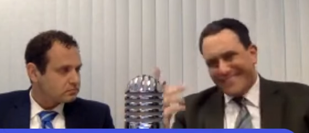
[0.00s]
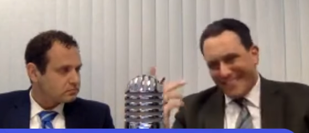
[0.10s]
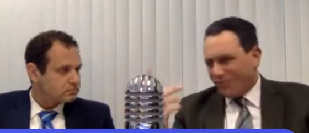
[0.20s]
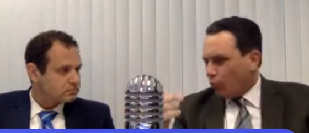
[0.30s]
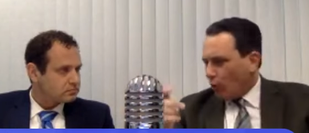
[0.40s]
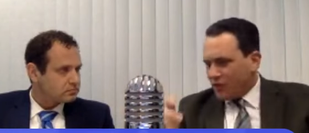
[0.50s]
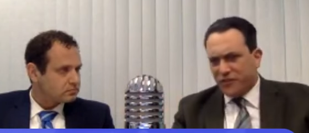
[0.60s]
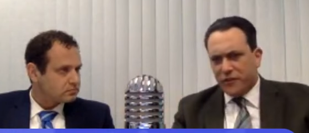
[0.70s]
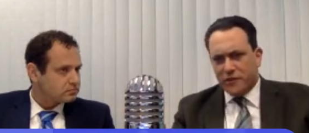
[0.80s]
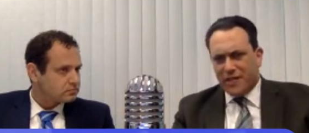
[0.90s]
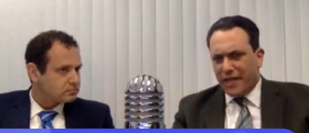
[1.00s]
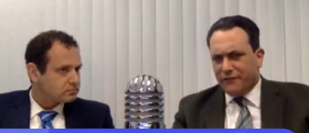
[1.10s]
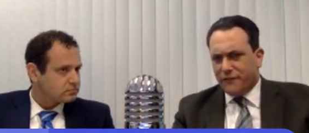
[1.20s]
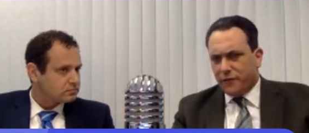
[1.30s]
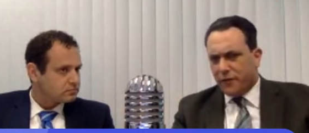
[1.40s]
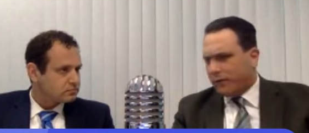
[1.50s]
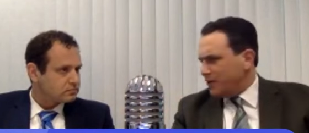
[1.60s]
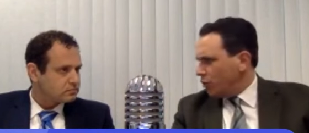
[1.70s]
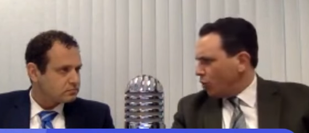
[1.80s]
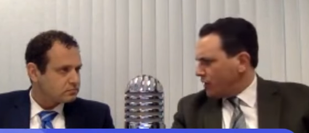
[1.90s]
Speaker 1: at least once in their life they're going to
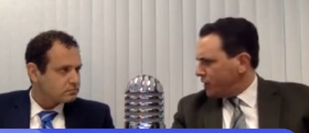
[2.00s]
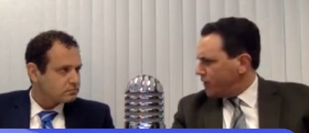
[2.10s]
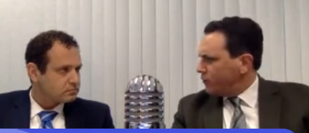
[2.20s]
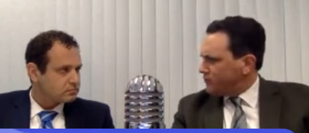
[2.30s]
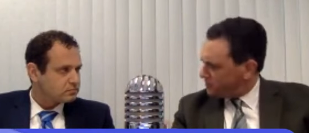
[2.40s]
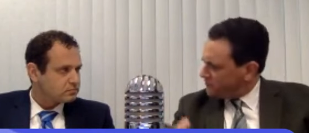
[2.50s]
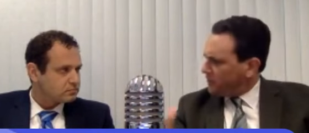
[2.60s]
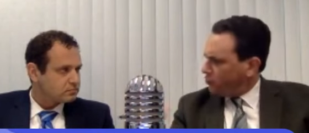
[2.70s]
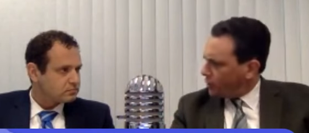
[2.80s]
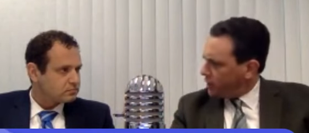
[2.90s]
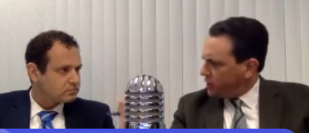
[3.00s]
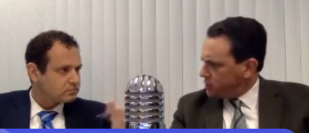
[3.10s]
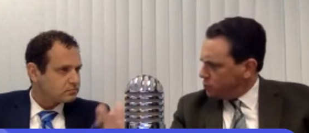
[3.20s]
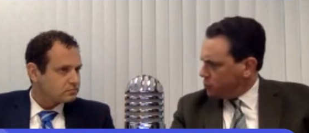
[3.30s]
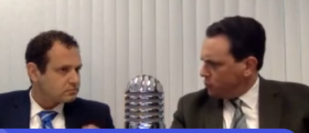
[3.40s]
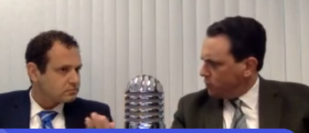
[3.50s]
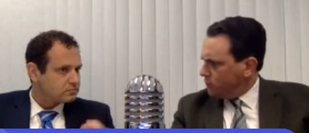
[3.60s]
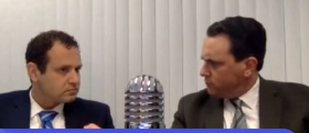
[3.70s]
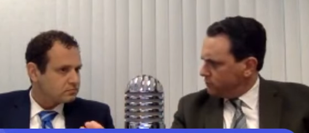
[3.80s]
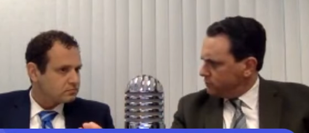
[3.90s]
be audited, or is it somewhat
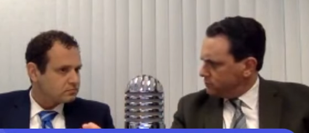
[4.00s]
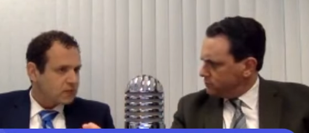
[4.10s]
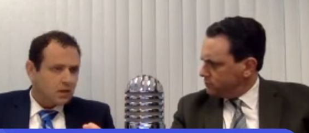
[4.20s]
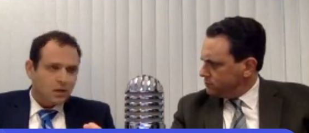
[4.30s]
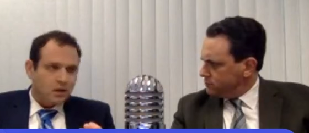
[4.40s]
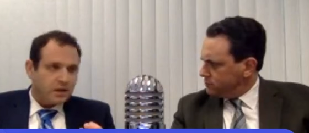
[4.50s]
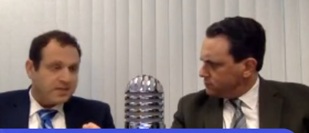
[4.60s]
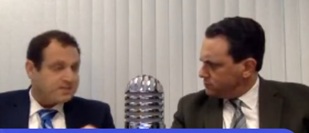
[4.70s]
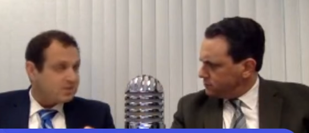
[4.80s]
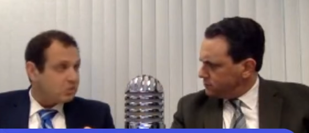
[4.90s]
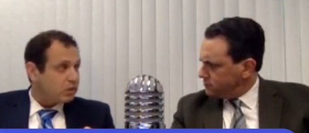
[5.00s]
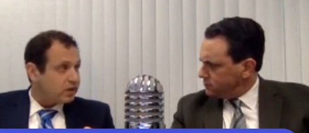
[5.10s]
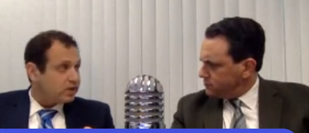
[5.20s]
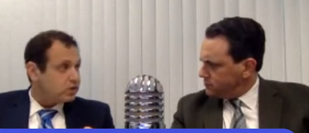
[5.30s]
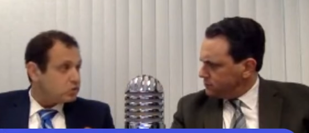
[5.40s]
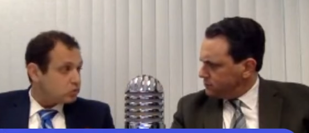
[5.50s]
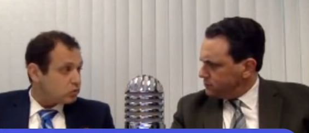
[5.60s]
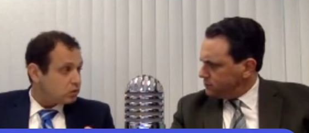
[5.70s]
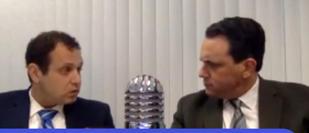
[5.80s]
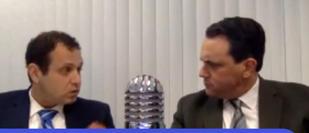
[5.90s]
unusual?
Speaker 2: It's somewhat
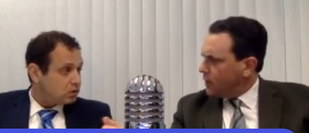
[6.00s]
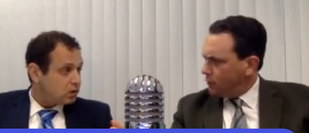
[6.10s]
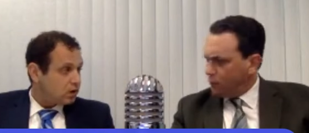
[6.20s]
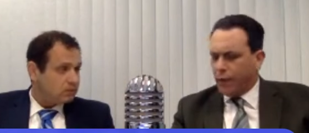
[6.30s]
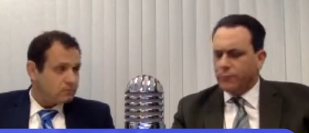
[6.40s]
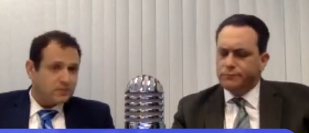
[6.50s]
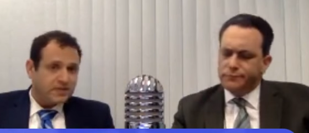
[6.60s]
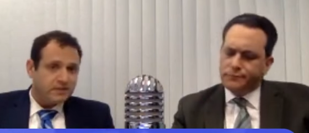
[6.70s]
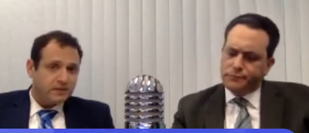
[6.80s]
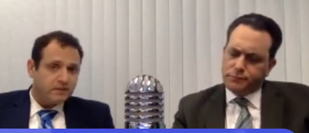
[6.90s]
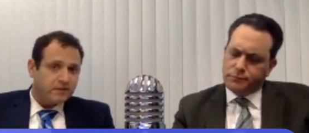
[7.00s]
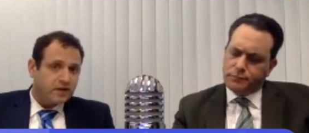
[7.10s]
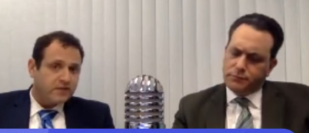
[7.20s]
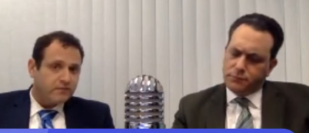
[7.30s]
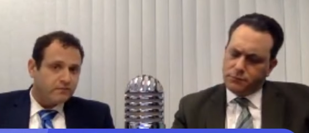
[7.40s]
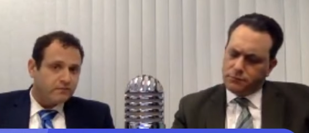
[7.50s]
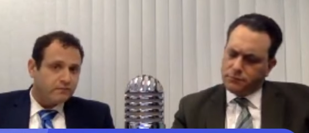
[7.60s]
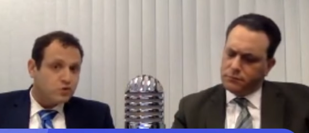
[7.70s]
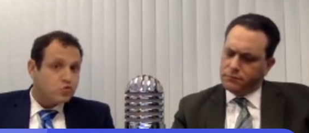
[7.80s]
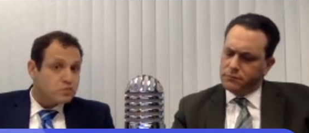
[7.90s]
unusual. Um, it, uh, very
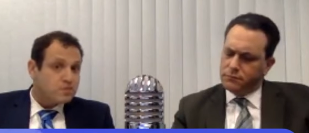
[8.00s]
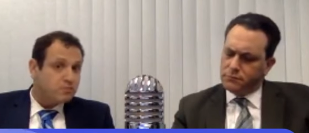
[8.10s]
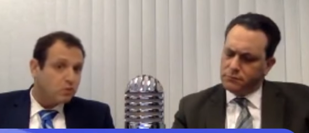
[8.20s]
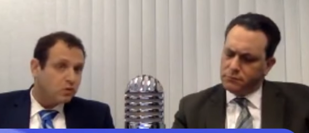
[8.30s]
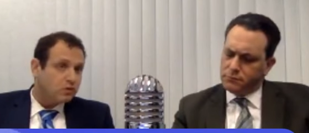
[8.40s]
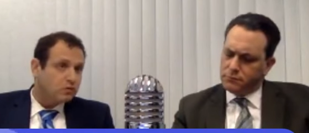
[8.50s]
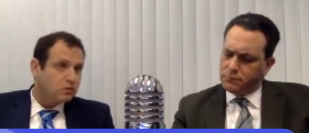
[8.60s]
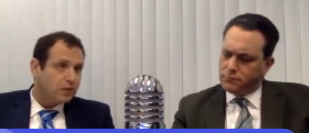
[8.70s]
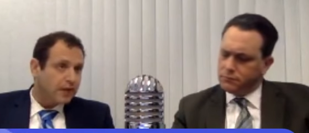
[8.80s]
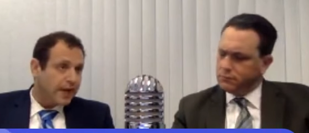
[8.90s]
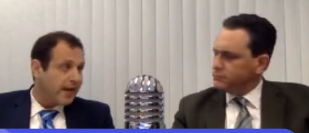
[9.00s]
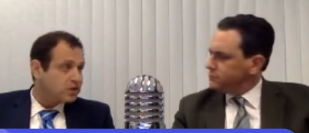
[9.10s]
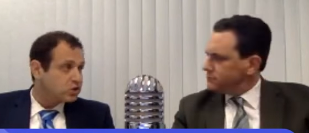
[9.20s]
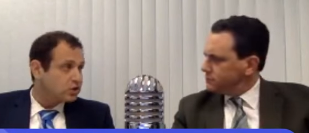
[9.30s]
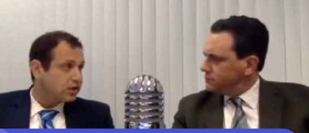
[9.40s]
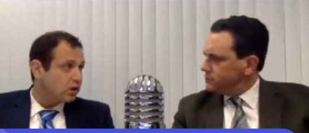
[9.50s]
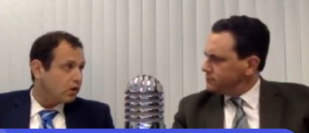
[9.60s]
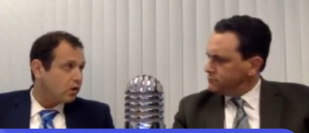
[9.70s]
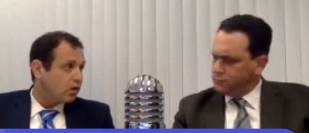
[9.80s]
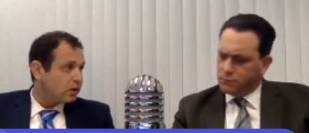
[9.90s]
few people actually
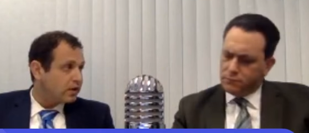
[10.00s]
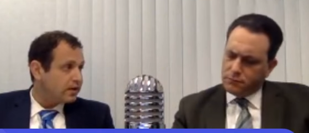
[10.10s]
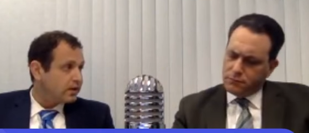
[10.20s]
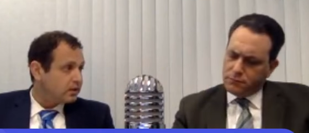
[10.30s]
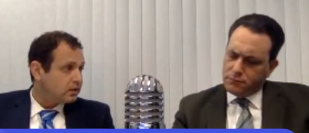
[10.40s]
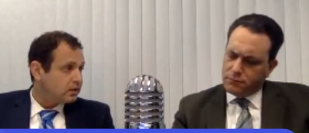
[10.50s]
are audited.